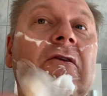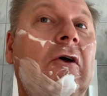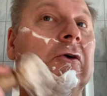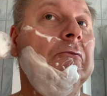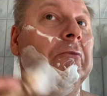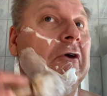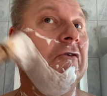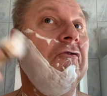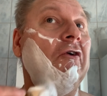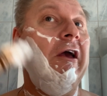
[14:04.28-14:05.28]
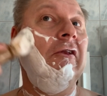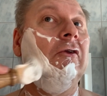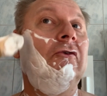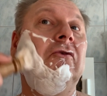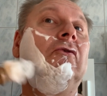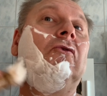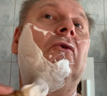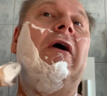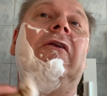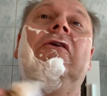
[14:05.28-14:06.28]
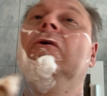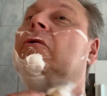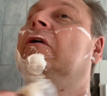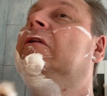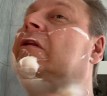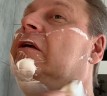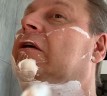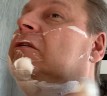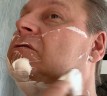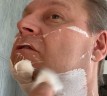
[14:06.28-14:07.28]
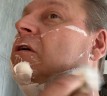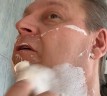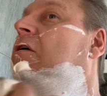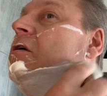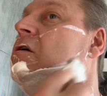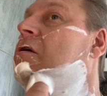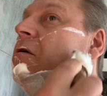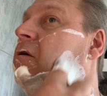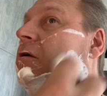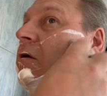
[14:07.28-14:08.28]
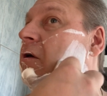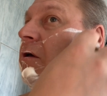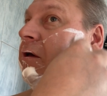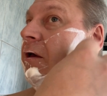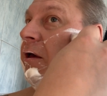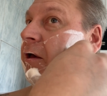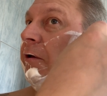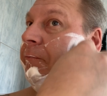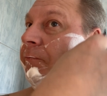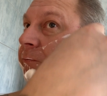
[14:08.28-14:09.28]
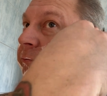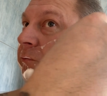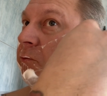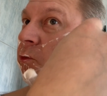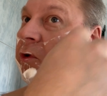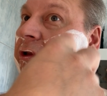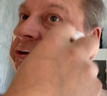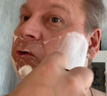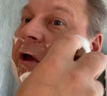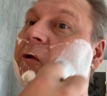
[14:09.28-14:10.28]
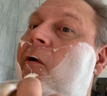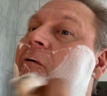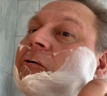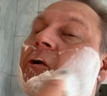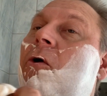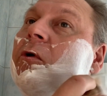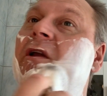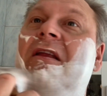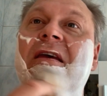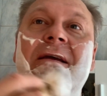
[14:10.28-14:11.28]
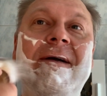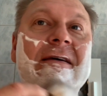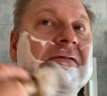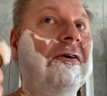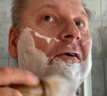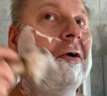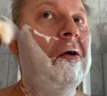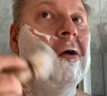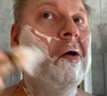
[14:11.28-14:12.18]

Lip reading: Don't be afraid to try new techniques with the straight razor or with the DE razor.